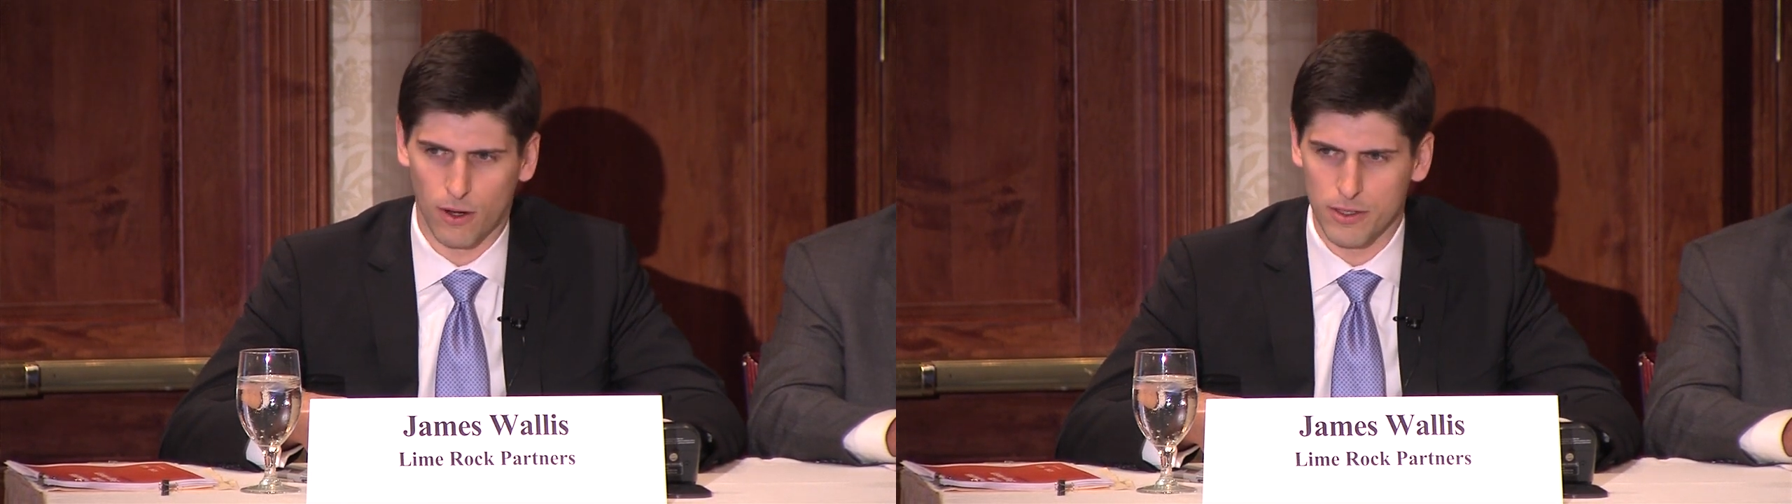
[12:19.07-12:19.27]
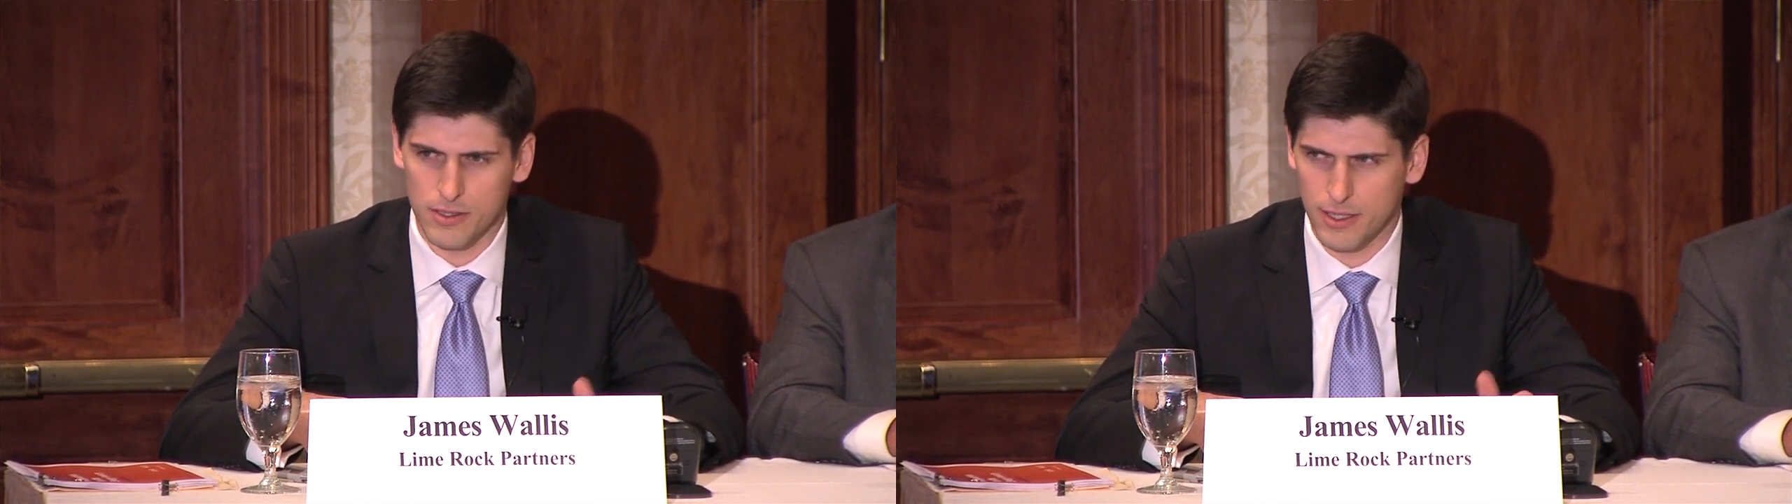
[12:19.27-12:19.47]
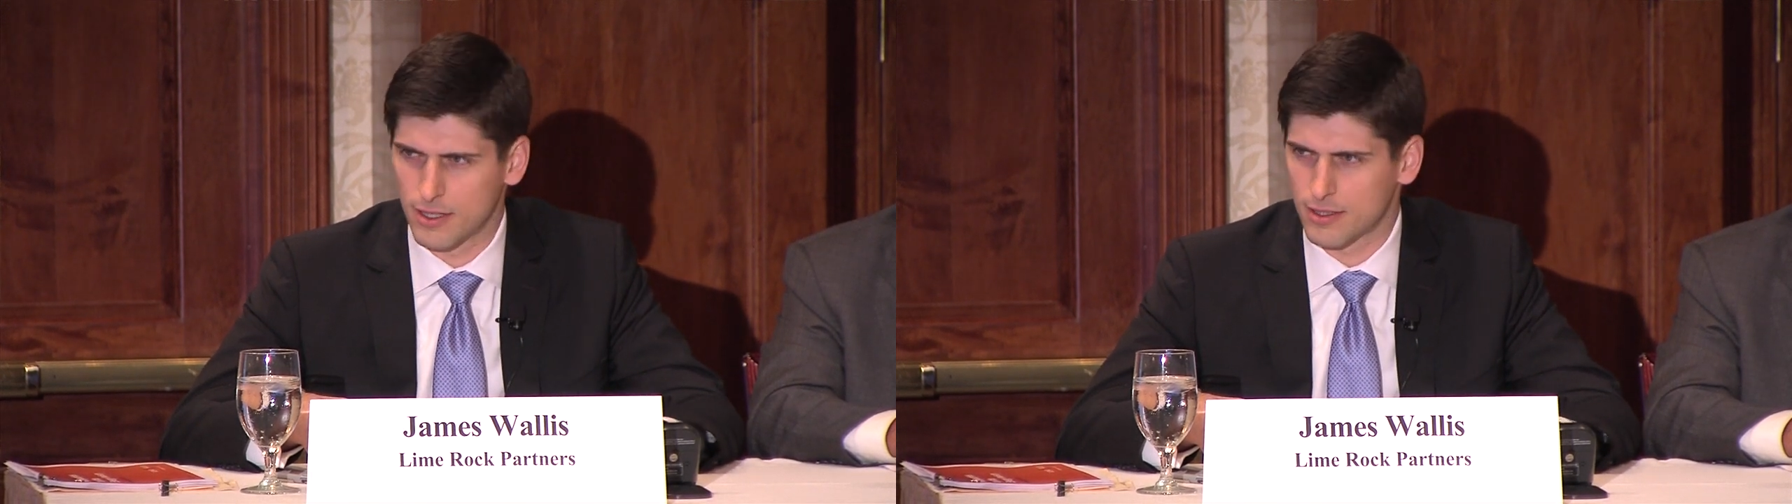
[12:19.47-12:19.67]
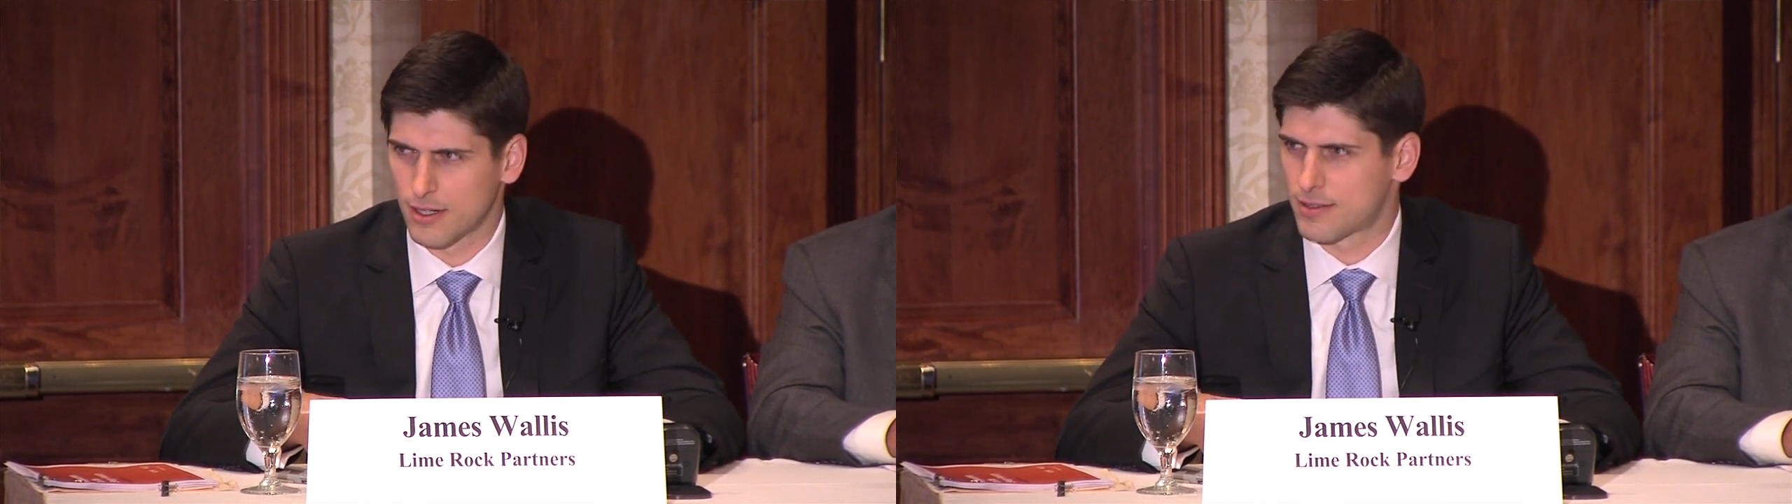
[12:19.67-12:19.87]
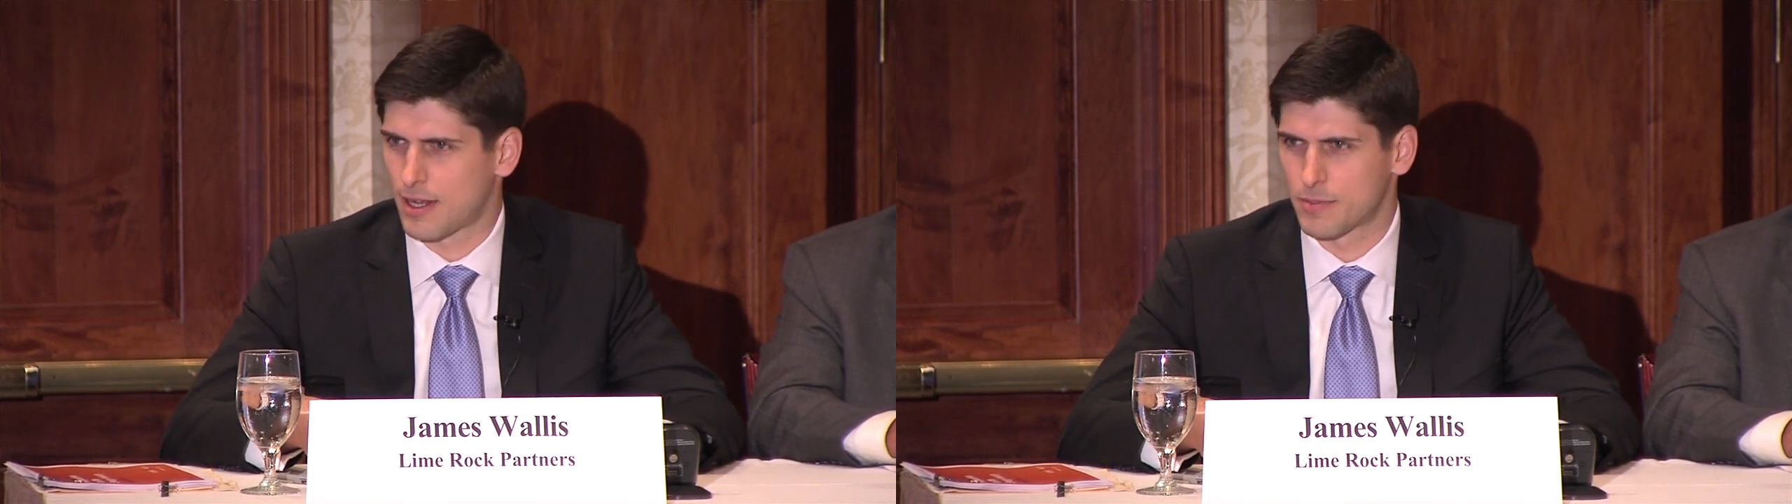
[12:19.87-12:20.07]
Argentina is
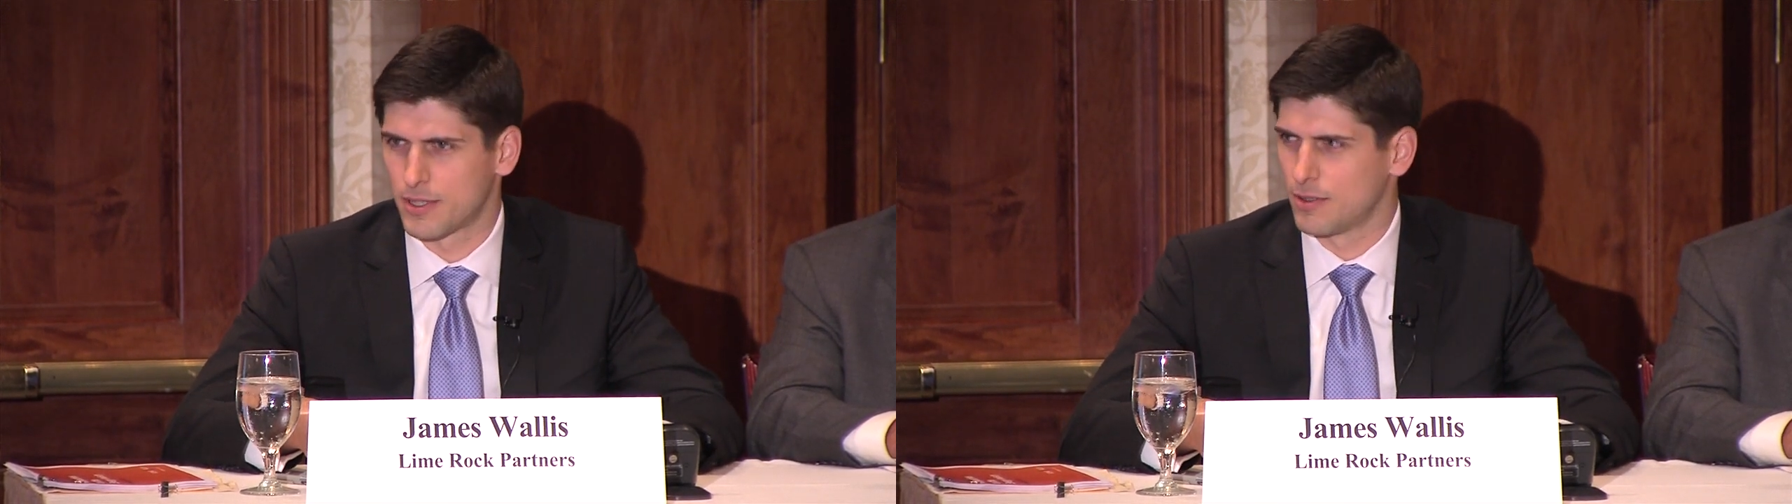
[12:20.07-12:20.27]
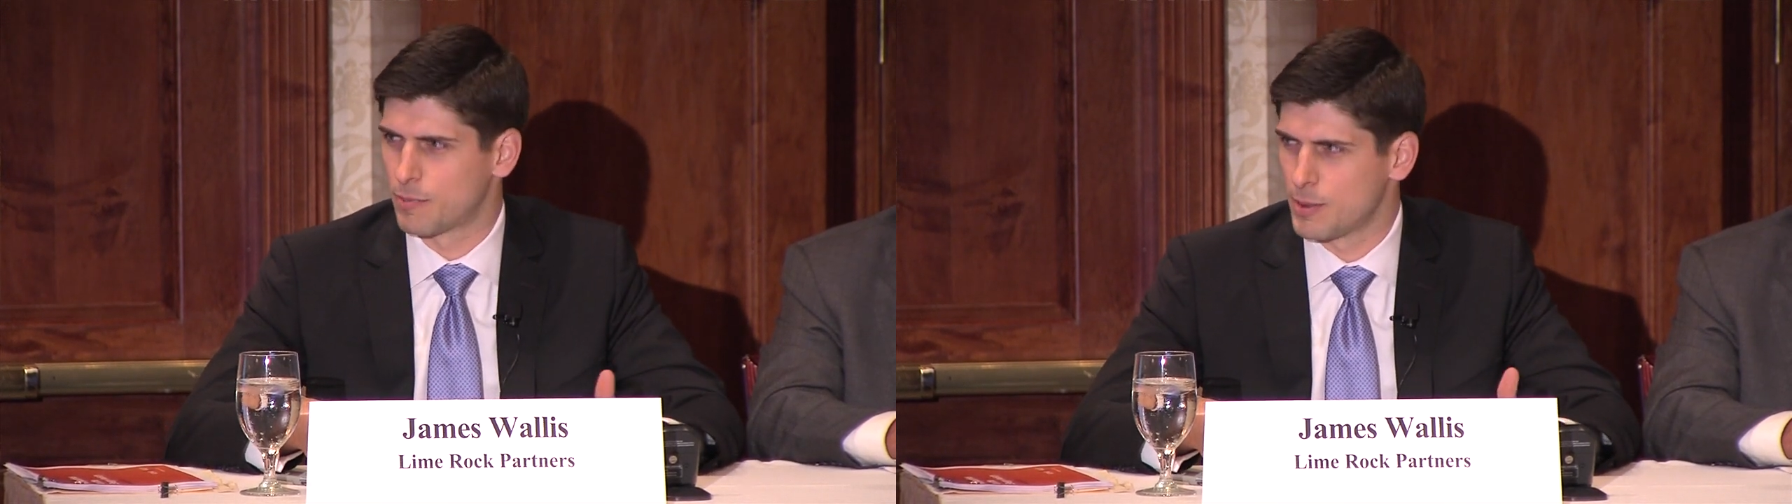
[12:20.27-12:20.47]
going to stop stealing